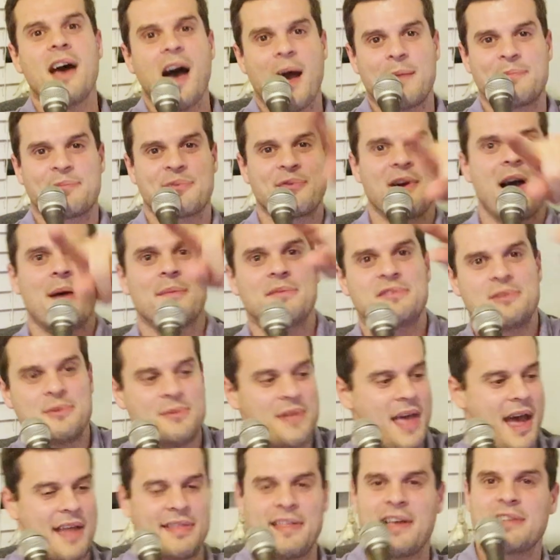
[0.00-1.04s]
I promise you
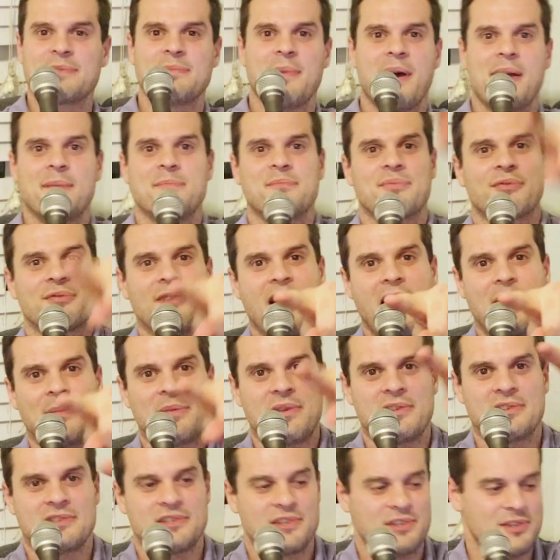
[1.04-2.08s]
that. That's my
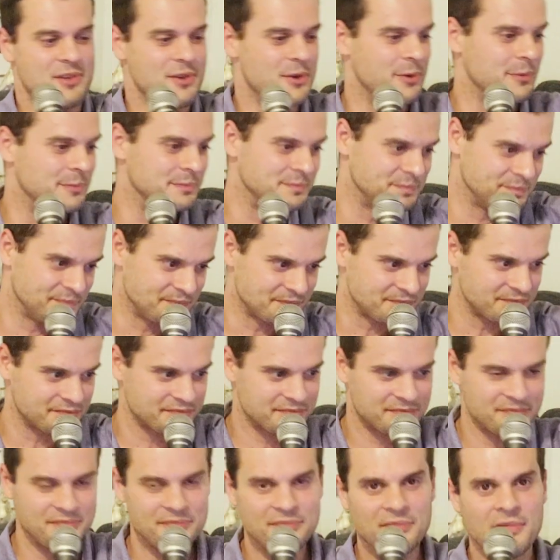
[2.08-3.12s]
promise to you.
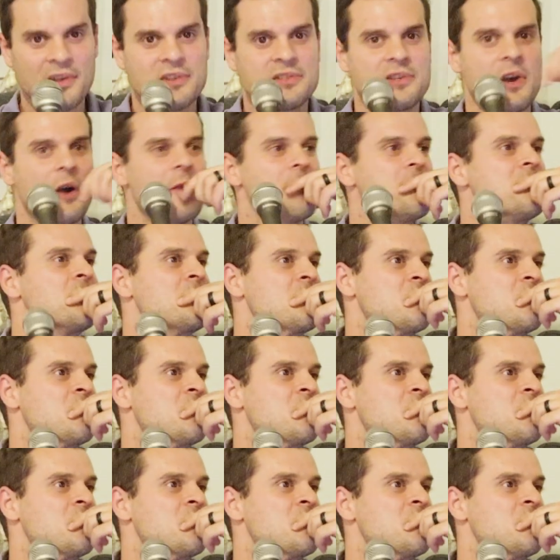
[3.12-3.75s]
So,